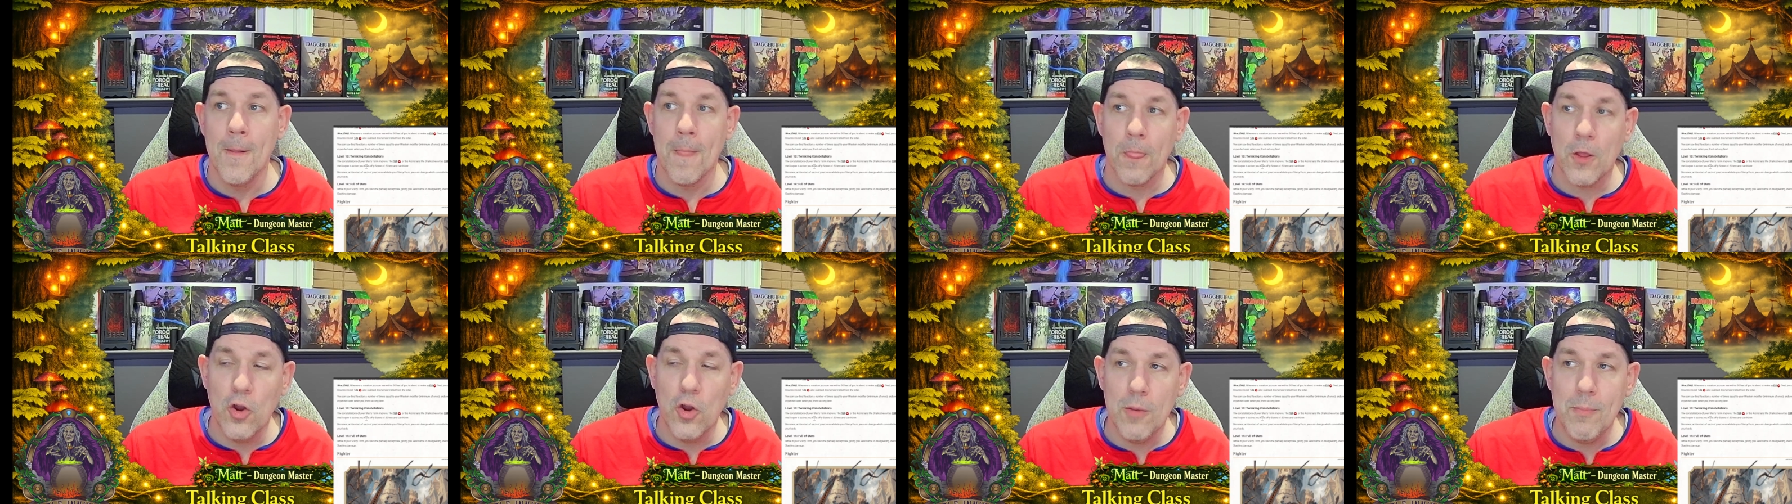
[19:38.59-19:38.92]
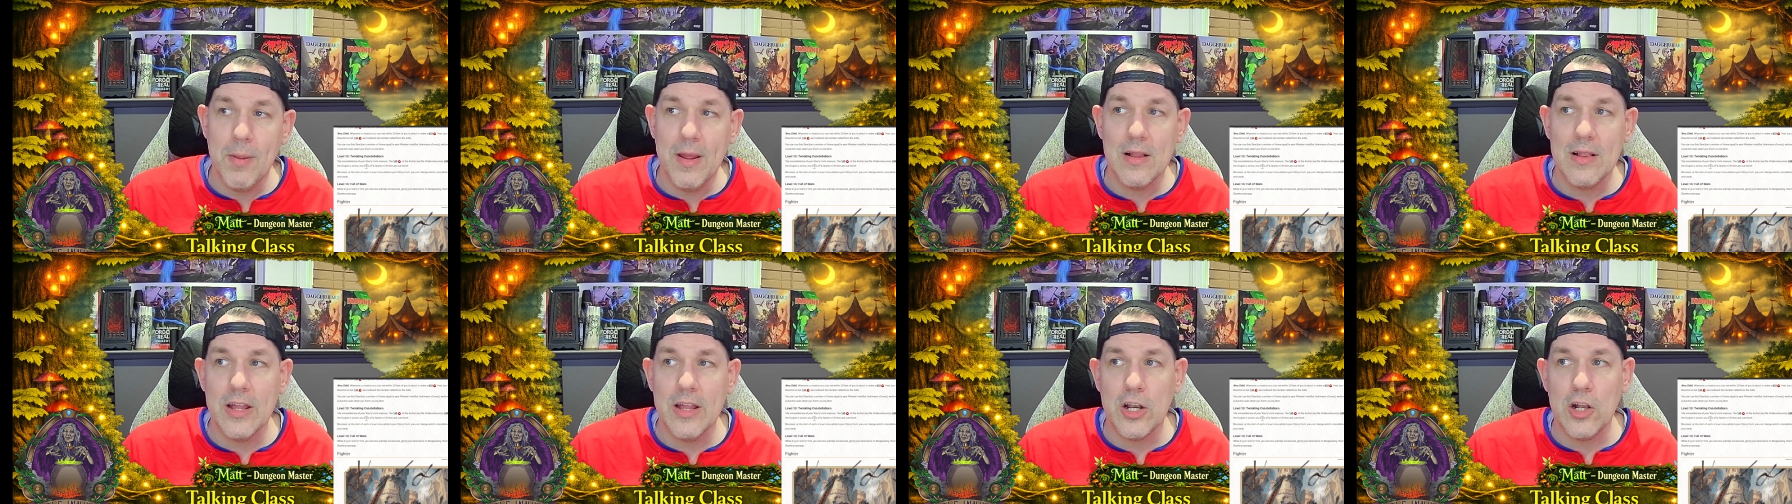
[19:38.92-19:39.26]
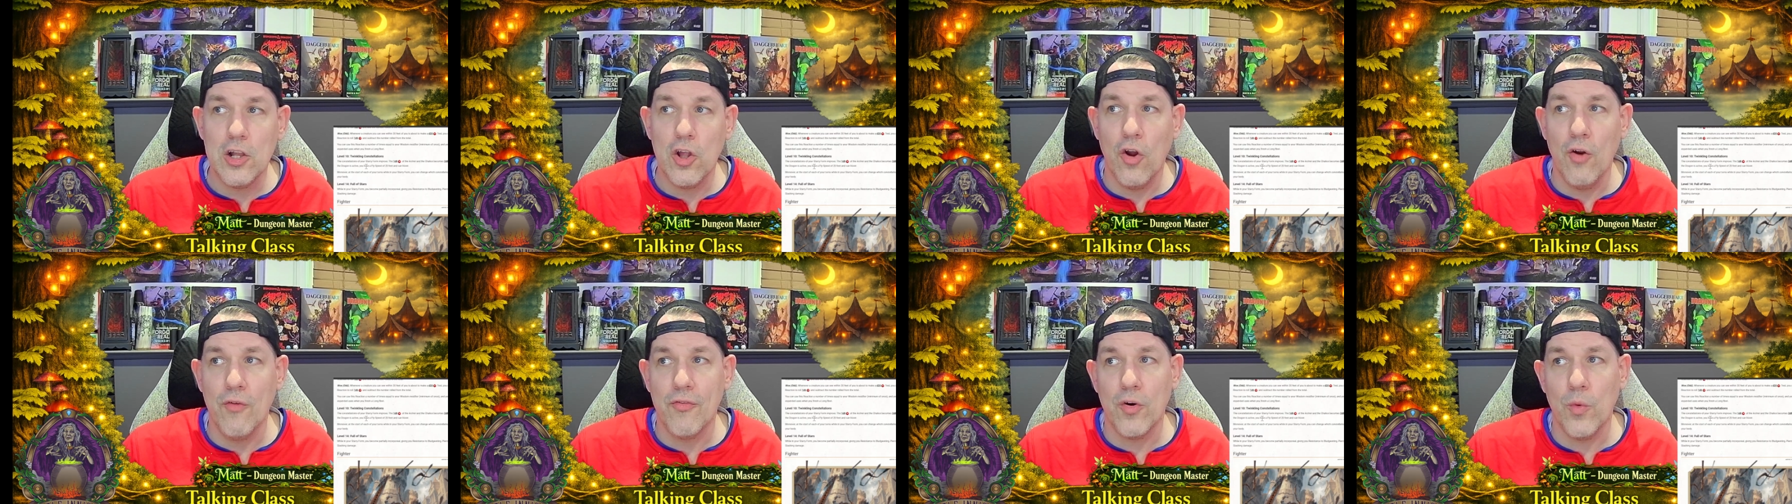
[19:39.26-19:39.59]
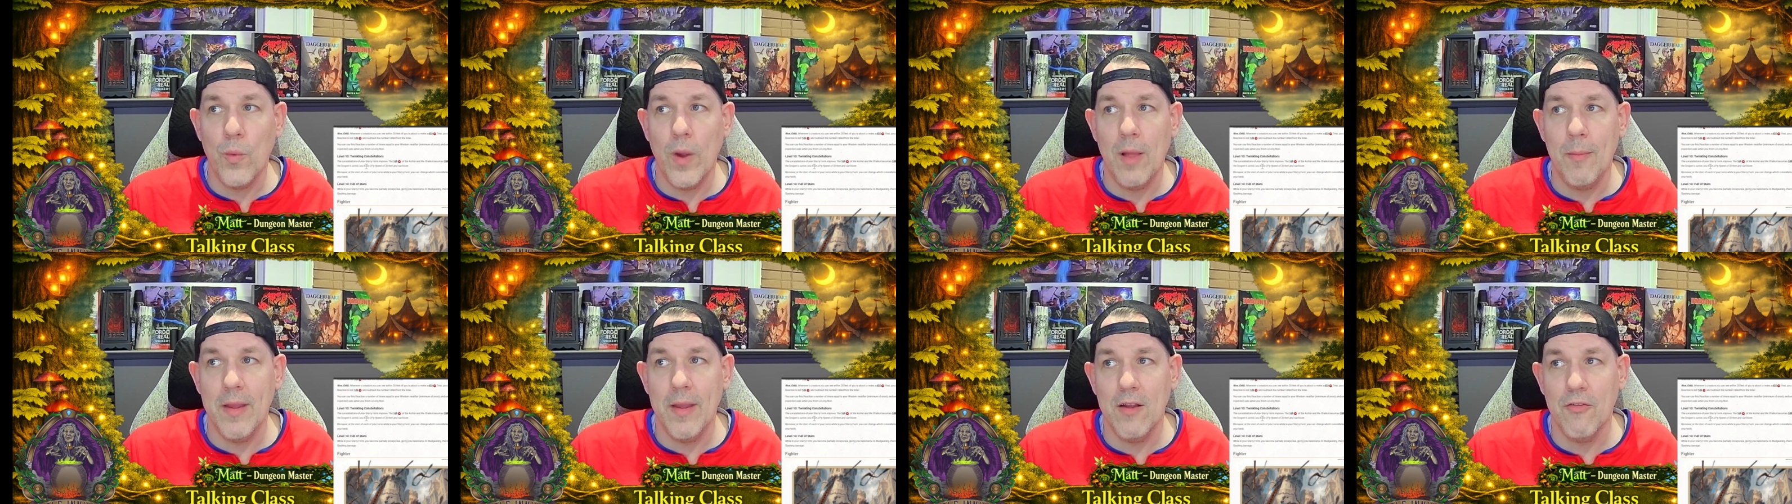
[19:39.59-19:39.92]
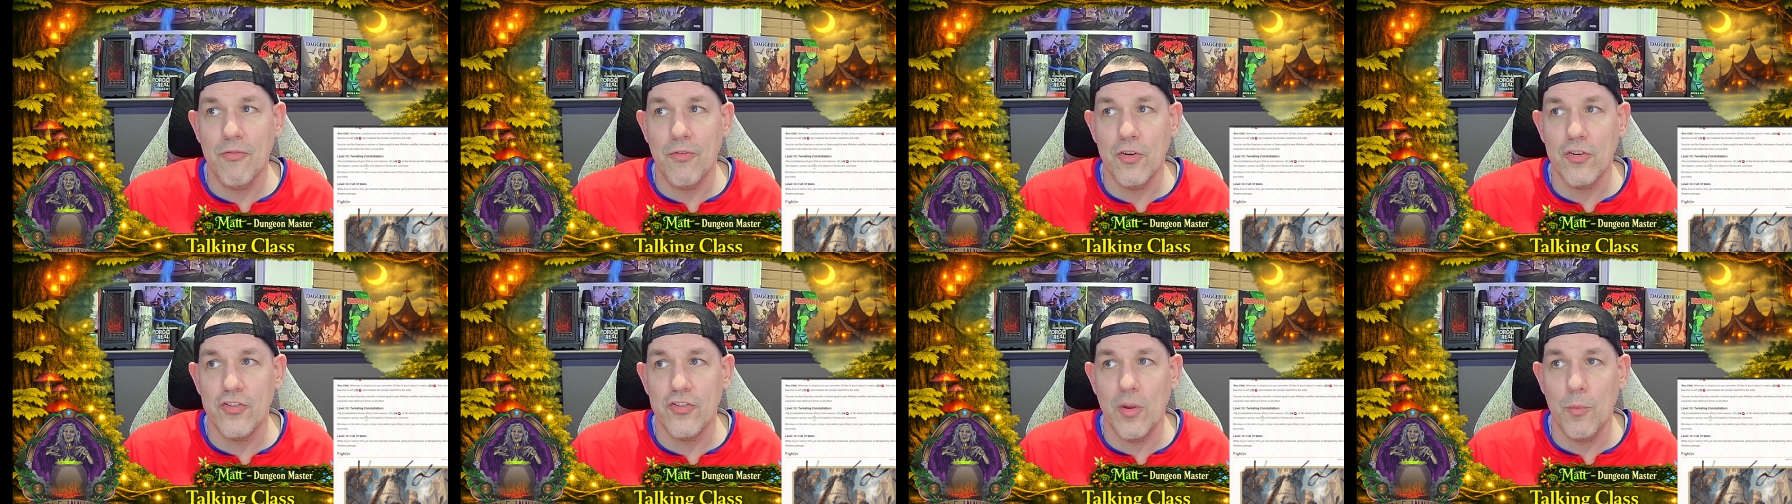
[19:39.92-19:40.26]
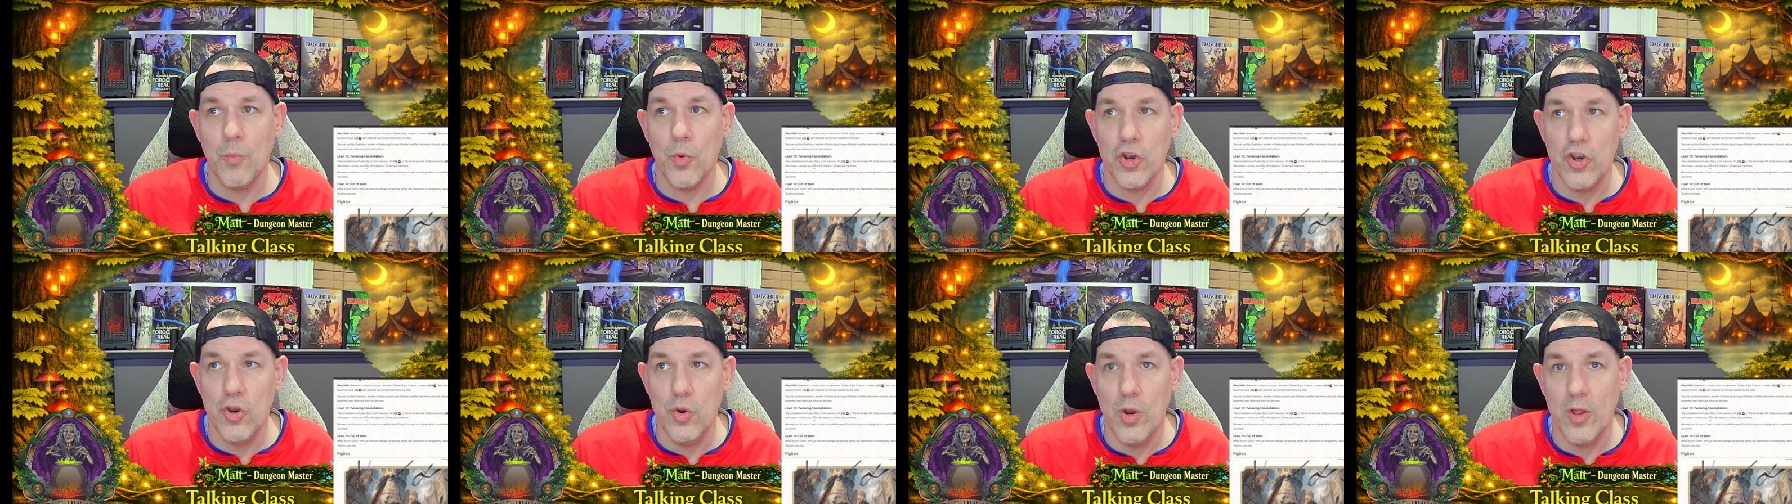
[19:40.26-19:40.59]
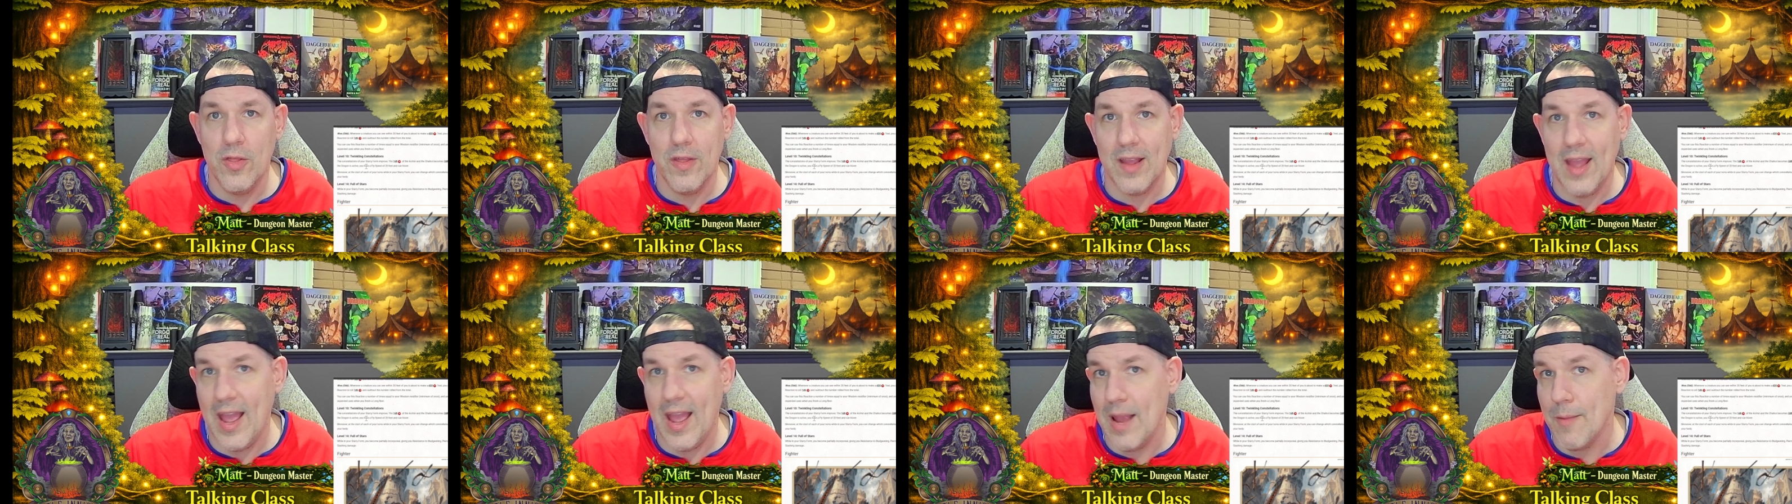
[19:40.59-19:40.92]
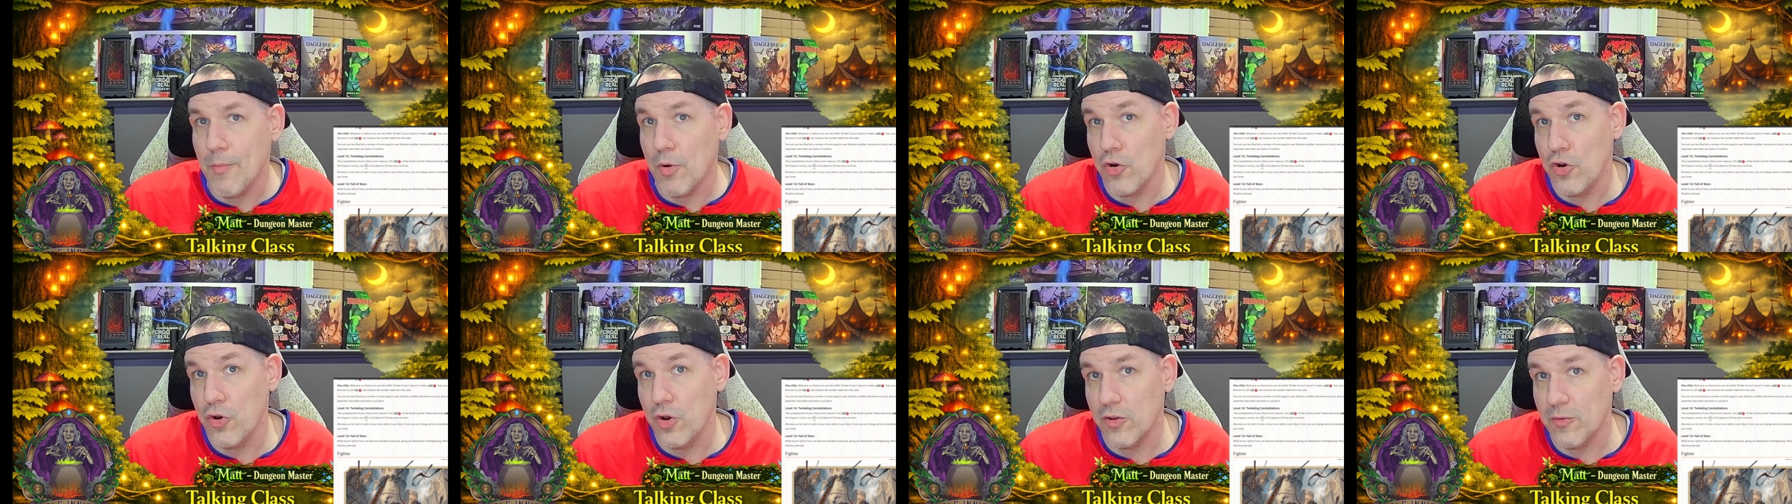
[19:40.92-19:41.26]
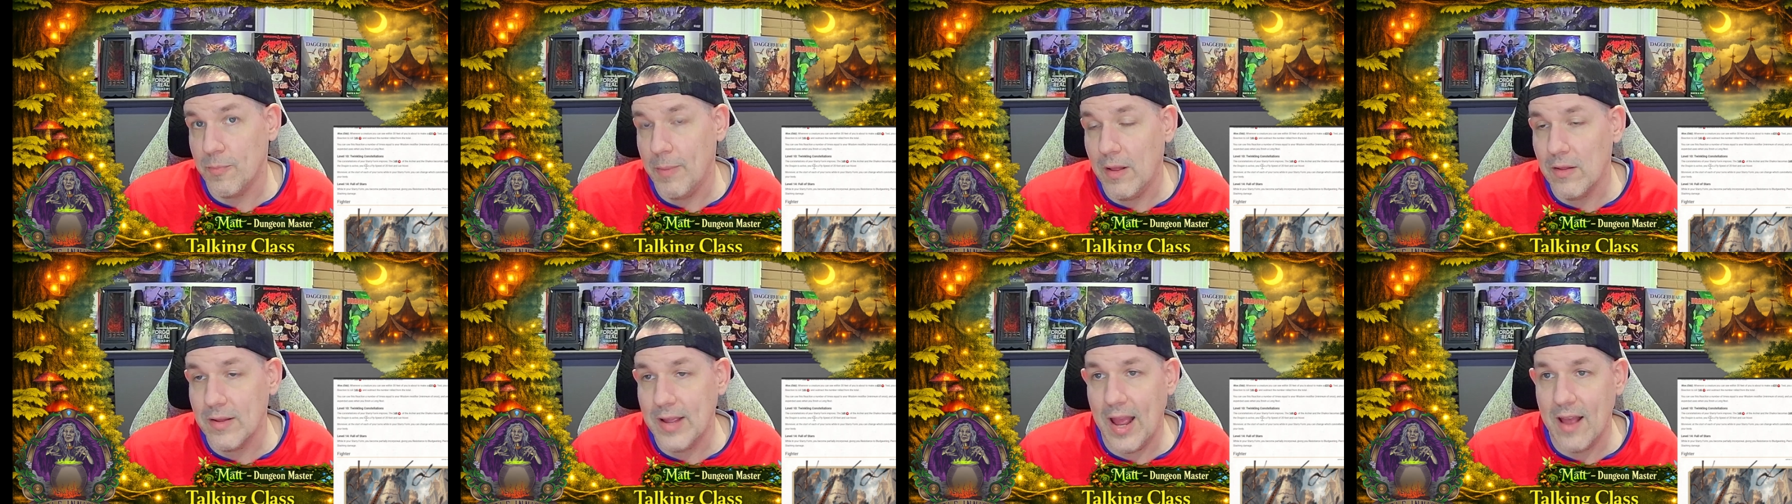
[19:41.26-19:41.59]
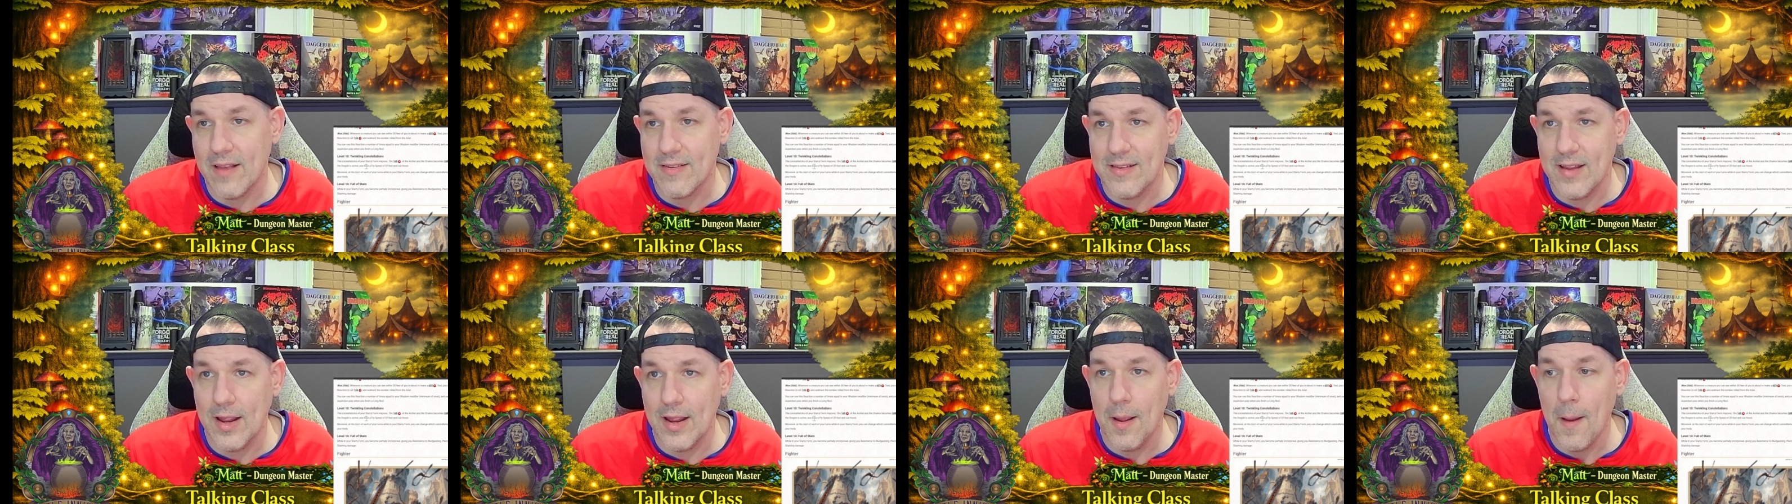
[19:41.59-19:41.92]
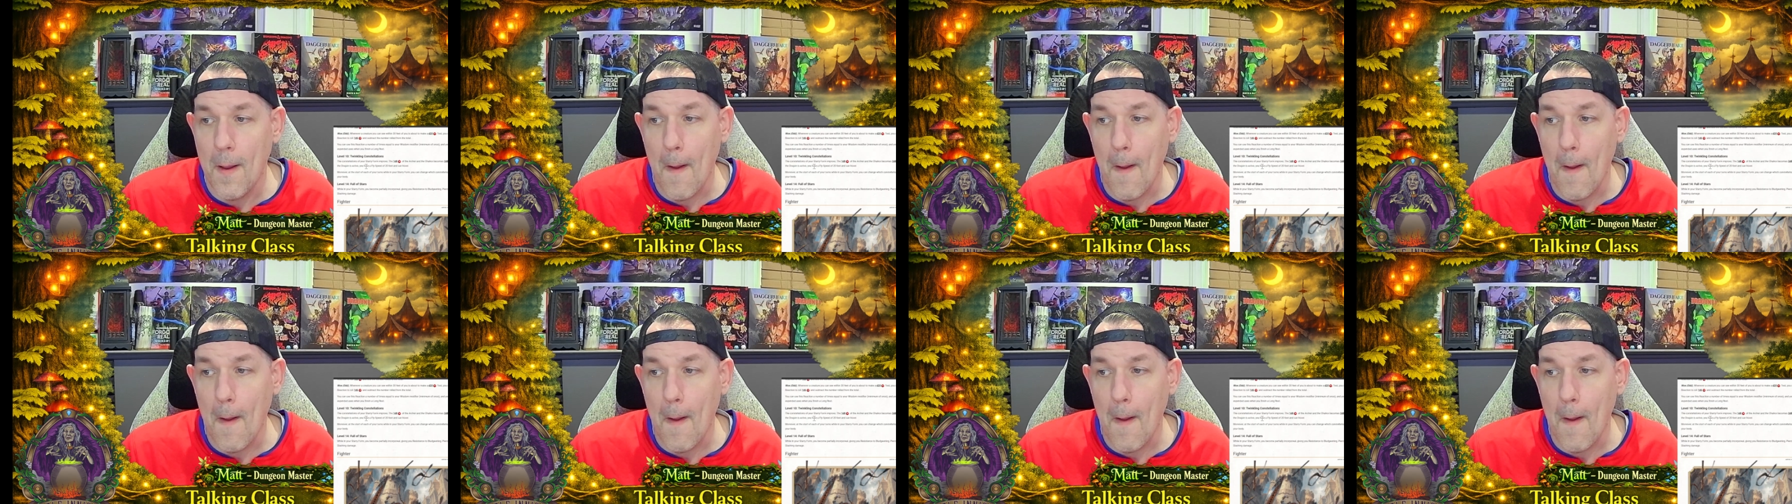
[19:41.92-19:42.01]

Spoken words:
Could be a little overwhelming for someone new to the game or new to spellcasting.